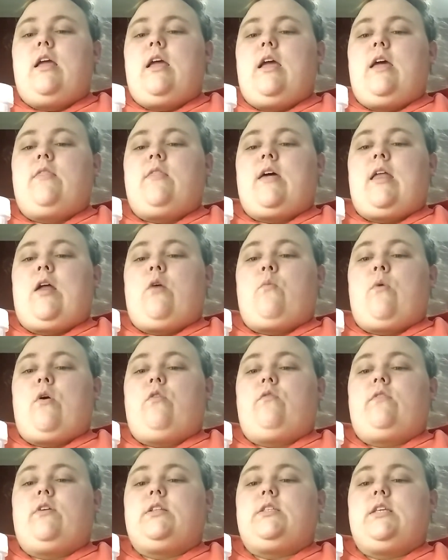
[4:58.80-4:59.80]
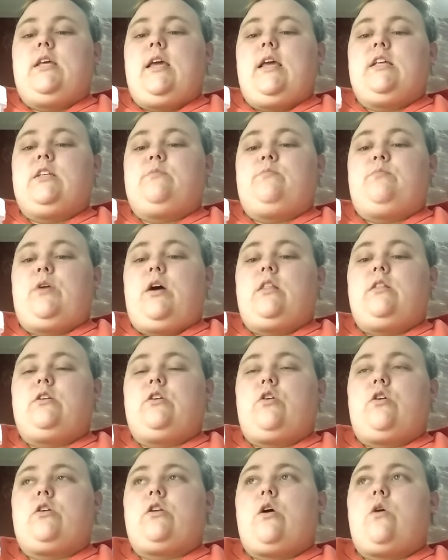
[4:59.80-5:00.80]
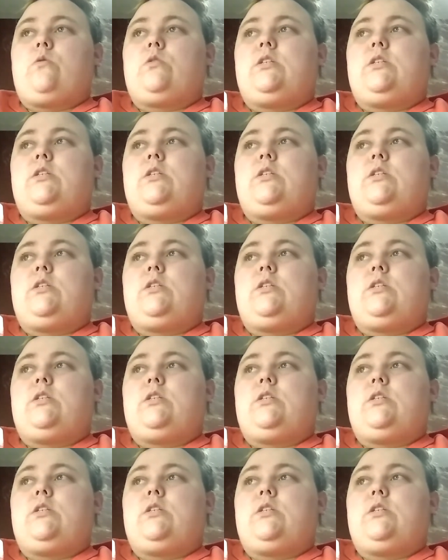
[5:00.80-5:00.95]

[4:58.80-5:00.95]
And then I went over to his brother, or no,